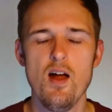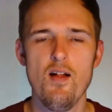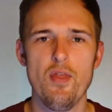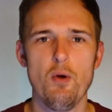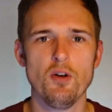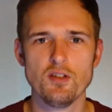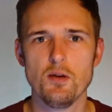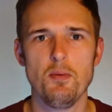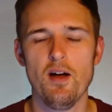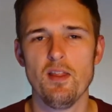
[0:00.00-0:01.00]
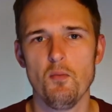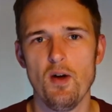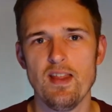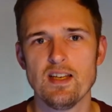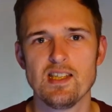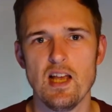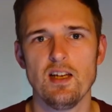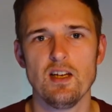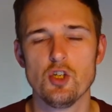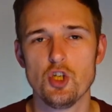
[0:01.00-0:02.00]
They want to buy them when they're
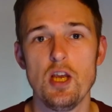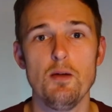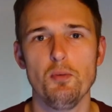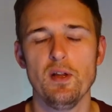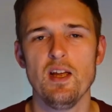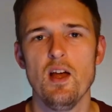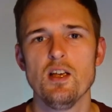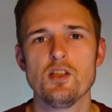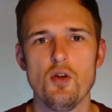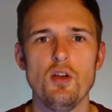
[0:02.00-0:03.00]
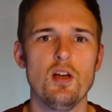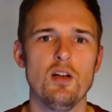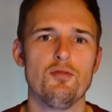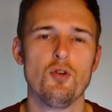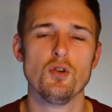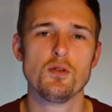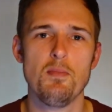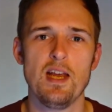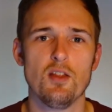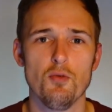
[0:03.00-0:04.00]
selling cheaply, so you can of course
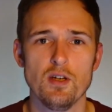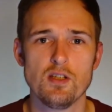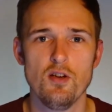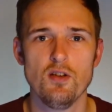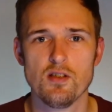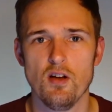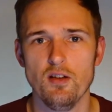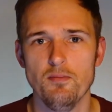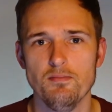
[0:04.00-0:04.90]
make the returns on them.